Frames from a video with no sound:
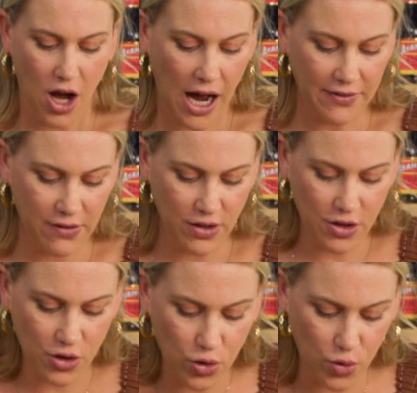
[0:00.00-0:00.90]
I've given
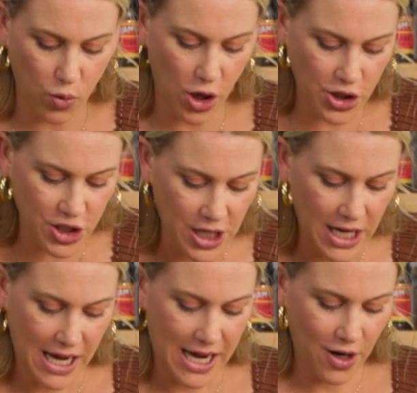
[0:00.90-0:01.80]
it a good wash,
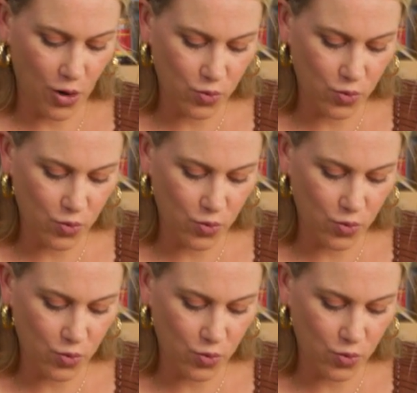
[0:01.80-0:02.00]
and I'll